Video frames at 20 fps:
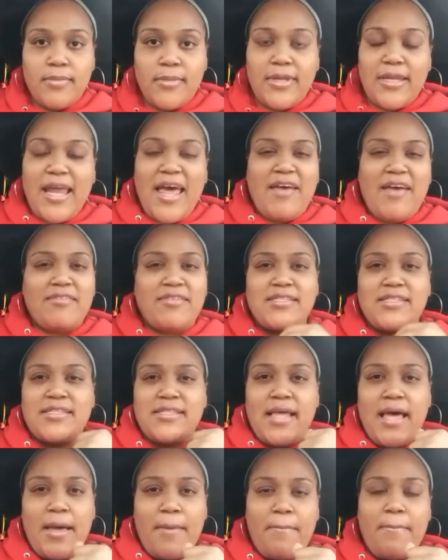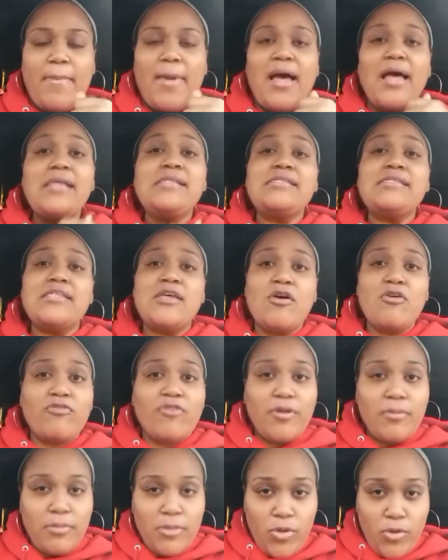And I have to stop myself
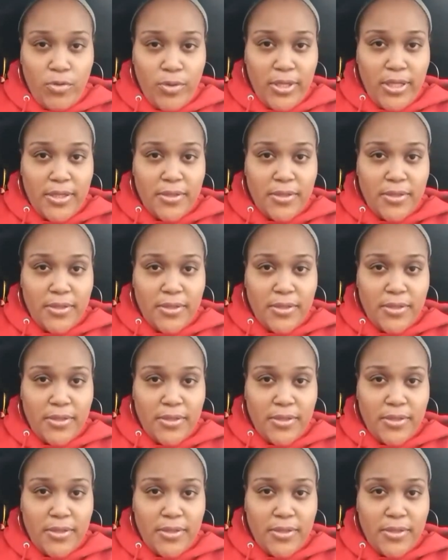from doing